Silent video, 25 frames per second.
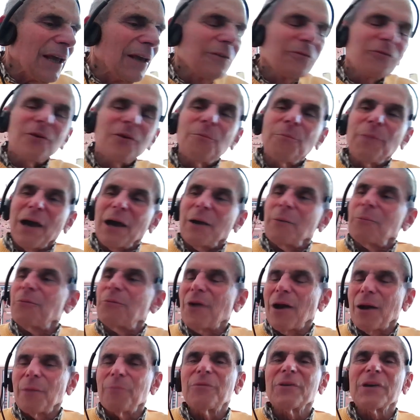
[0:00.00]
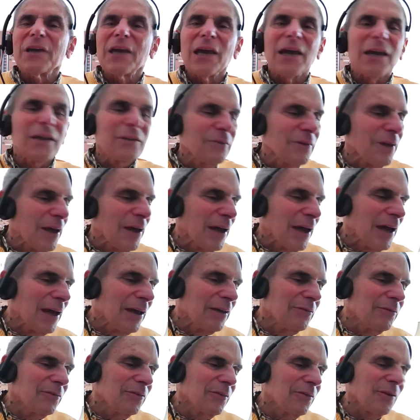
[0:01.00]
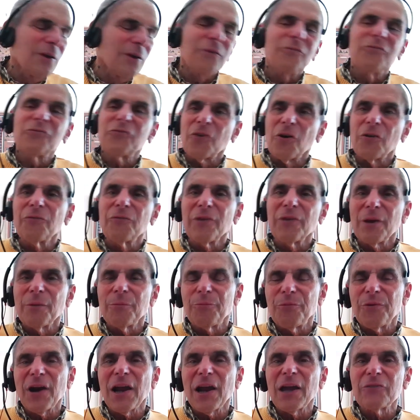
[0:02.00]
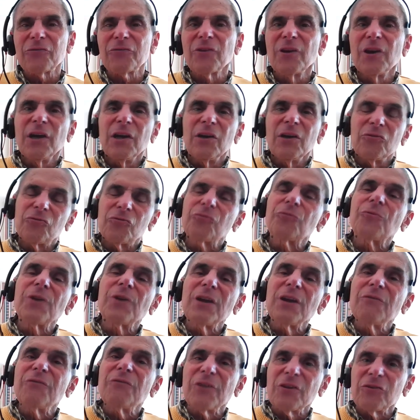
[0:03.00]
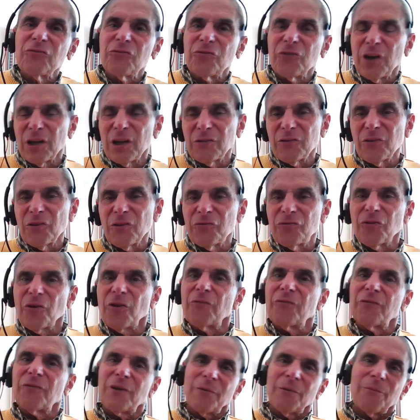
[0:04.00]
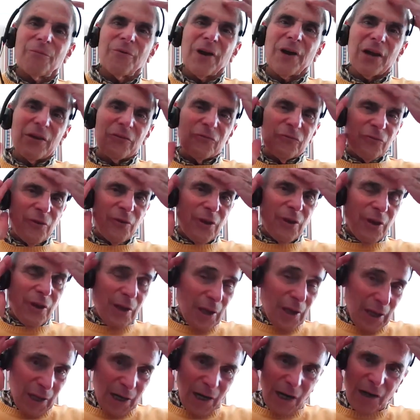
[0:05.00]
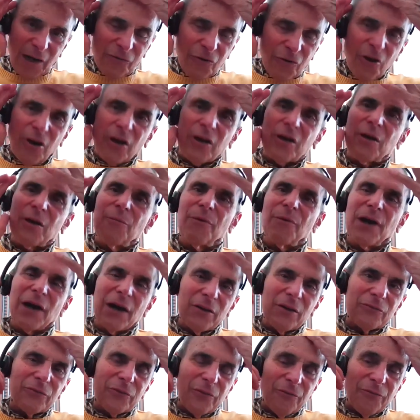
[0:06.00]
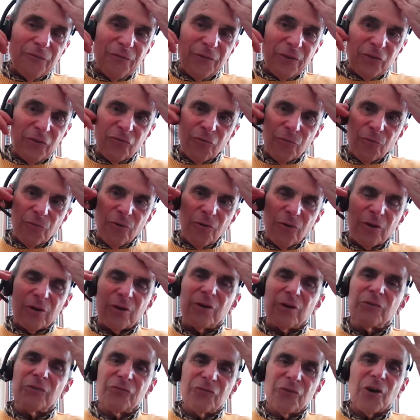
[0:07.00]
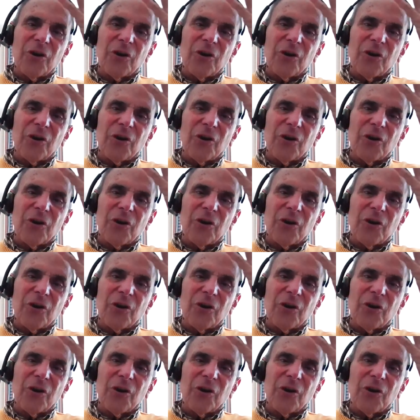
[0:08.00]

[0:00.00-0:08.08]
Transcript: It's about propaganda and the Soviet press. It's revisiting the Soviet press. And I talk about the visual